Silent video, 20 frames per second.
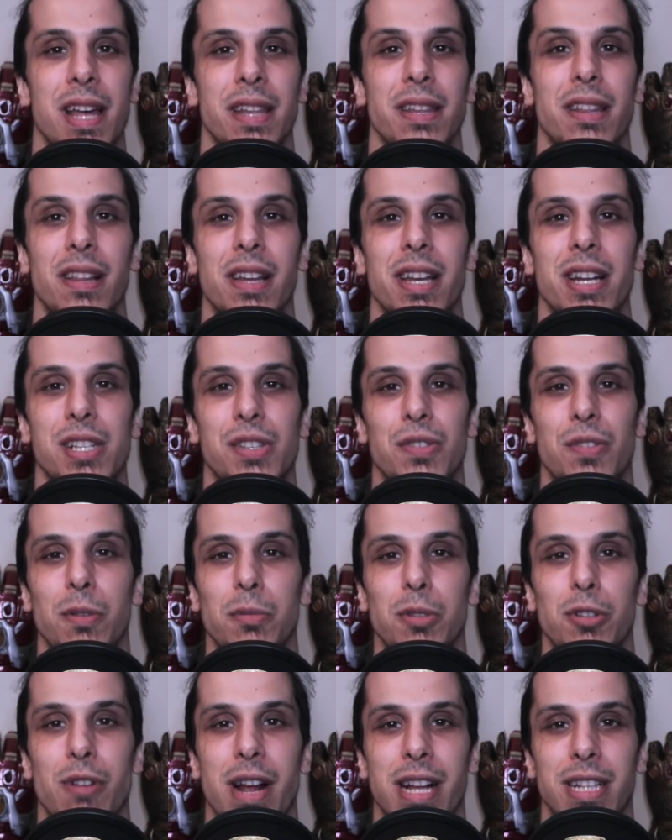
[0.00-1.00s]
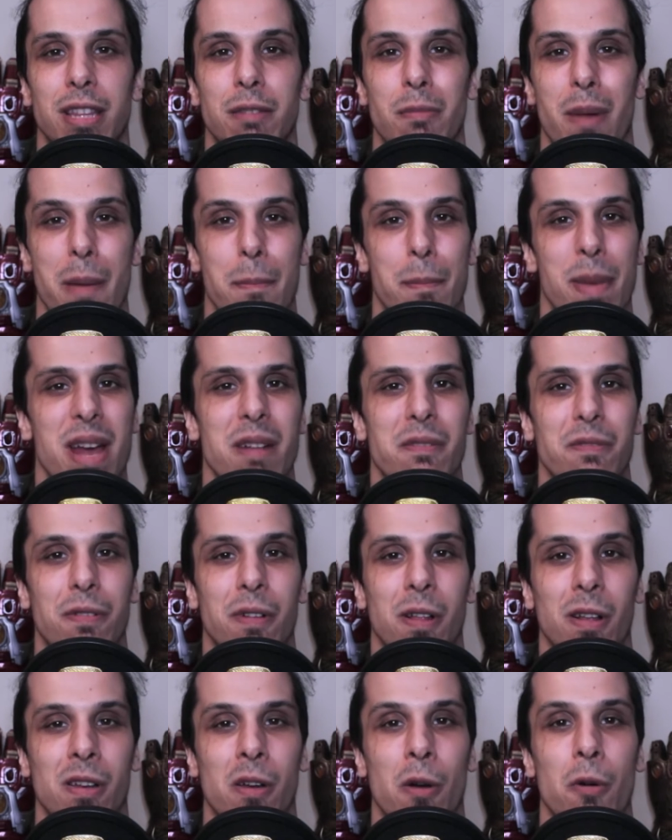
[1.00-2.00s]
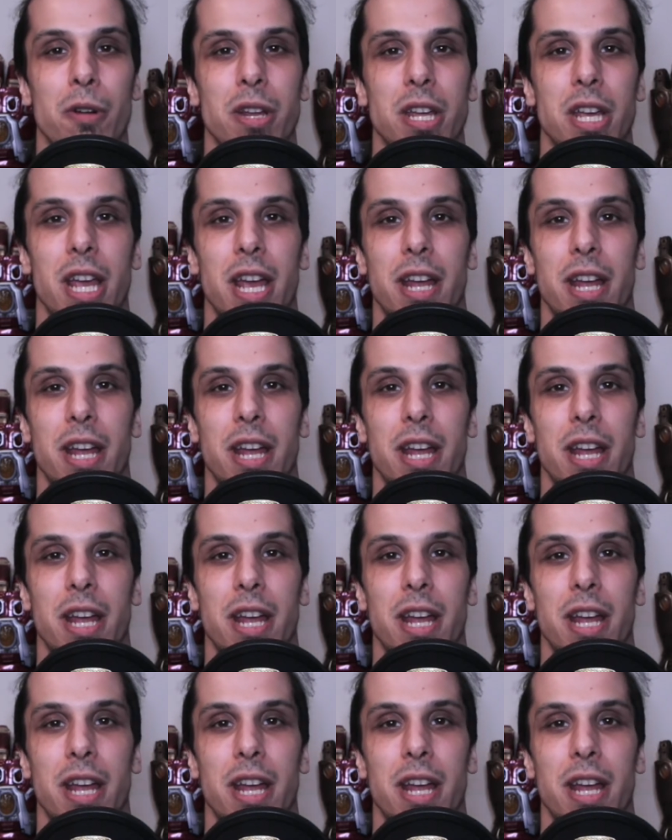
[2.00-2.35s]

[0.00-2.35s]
the latest film directed by Ben Falcone